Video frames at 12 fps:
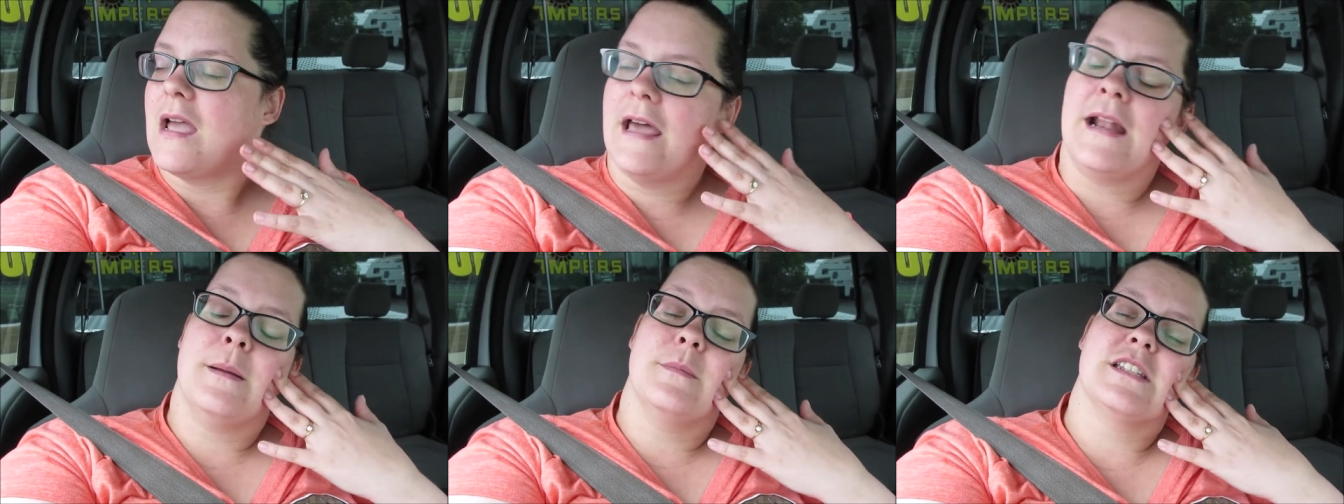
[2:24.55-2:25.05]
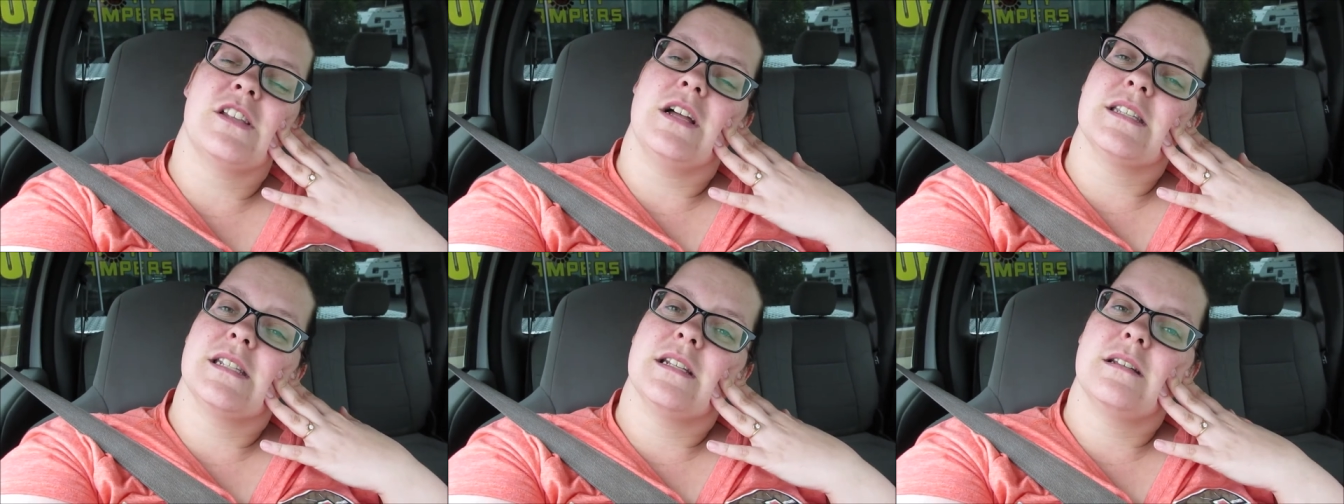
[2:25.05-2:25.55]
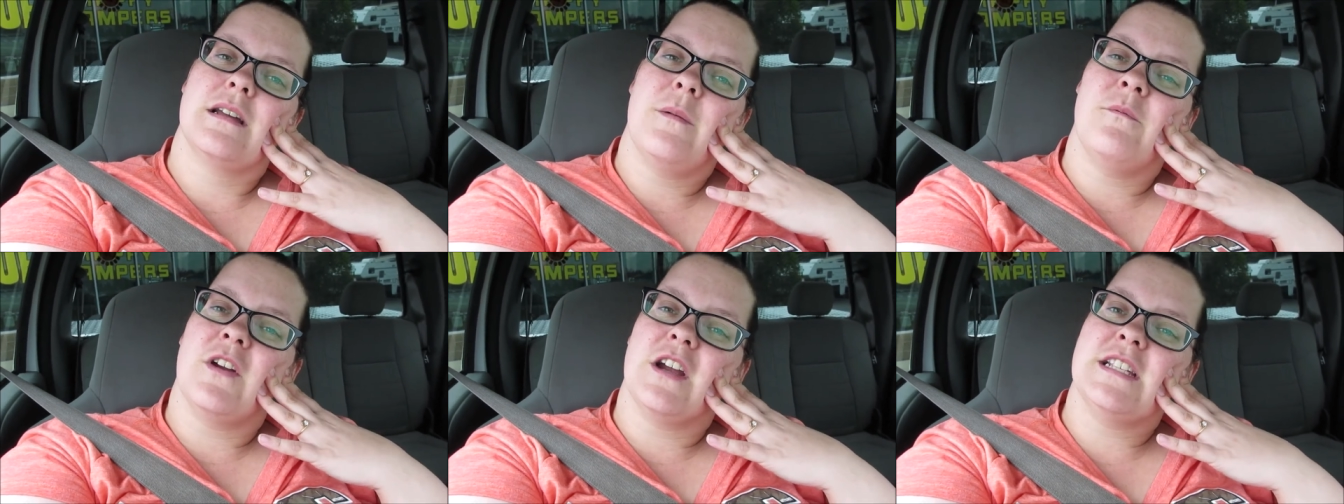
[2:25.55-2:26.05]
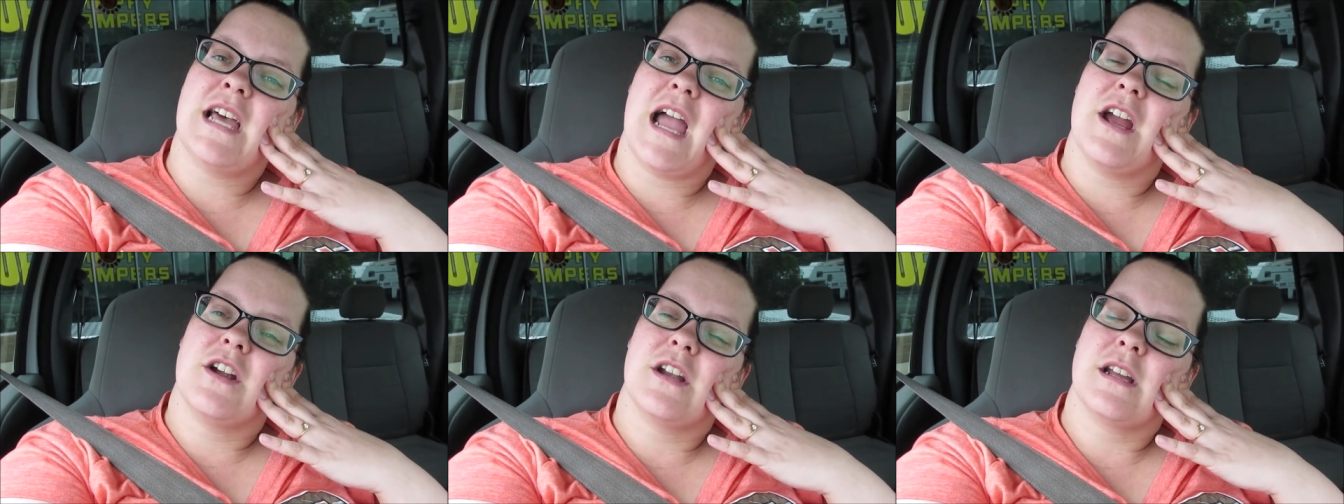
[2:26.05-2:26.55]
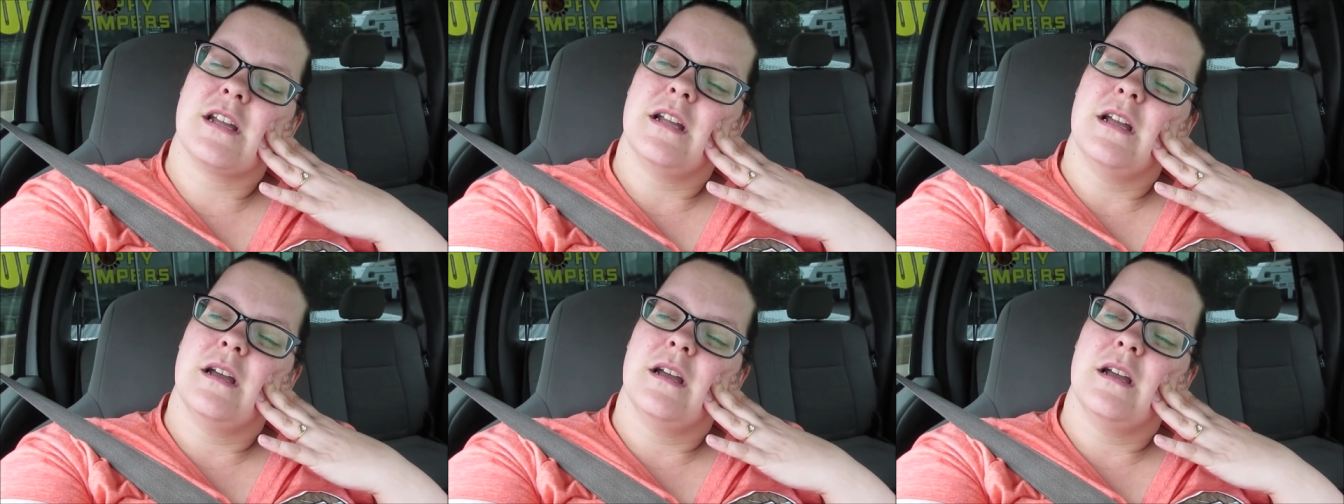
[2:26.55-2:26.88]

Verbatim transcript: And I'm exhausted. I'm very tired.